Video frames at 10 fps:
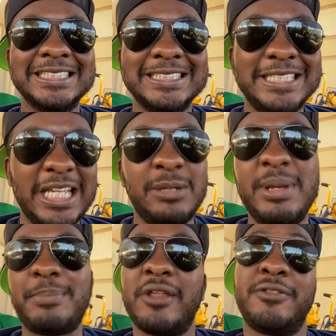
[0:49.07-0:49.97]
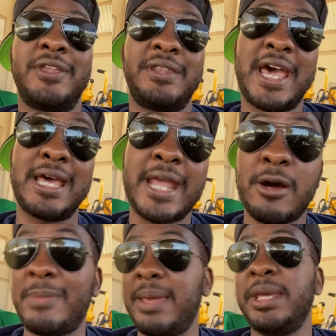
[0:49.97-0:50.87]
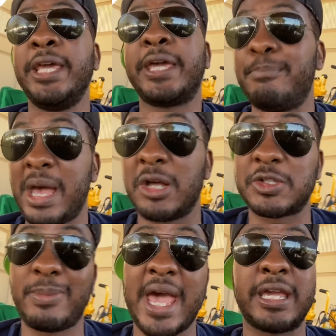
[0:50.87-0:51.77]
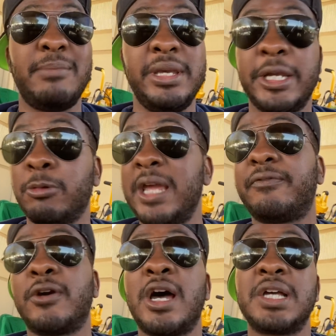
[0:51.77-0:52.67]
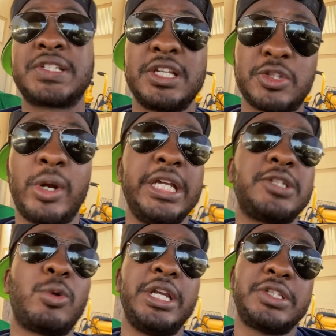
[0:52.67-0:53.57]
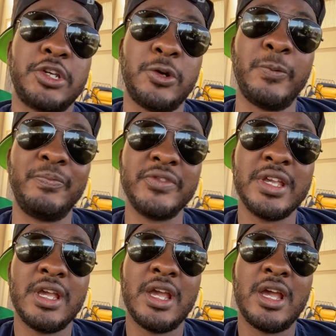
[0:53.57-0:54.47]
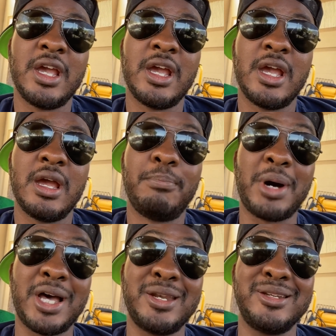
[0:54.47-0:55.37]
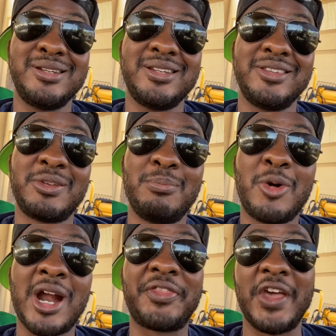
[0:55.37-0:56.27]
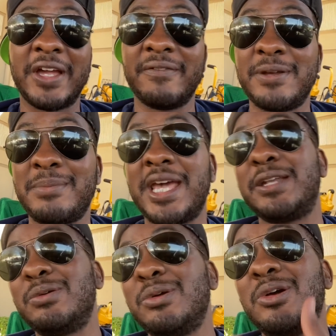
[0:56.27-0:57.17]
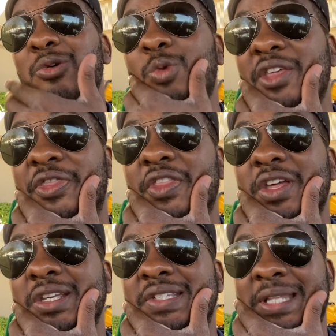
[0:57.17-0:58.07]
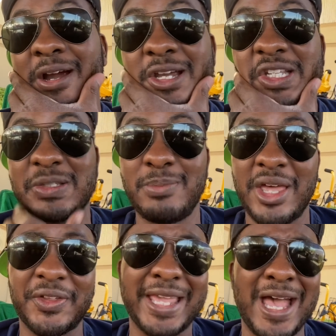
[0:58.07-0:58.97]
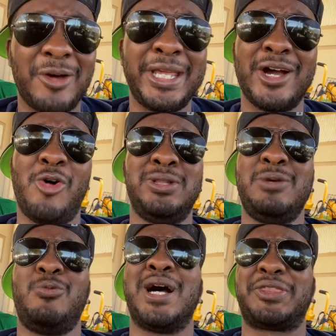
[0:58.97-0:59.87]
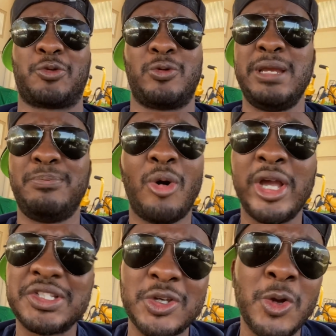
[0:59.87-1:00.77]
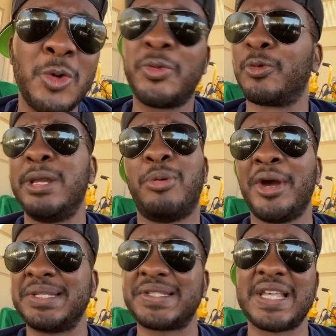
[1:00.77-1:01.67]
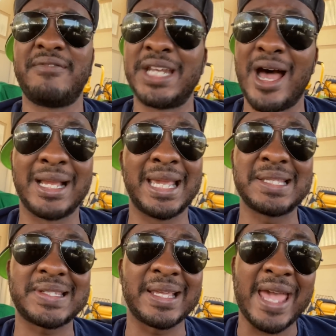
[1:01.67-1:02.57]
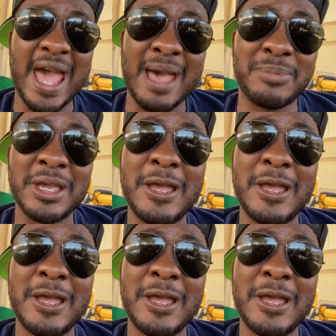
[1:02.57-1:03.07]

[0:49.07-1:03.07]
Need to be better than that. Now, maybe he can bounce back and be great for us in 2022. But the more I think of it, man, with Za'Darius Smith counting only, what, 3.2, 3.7 against the cap,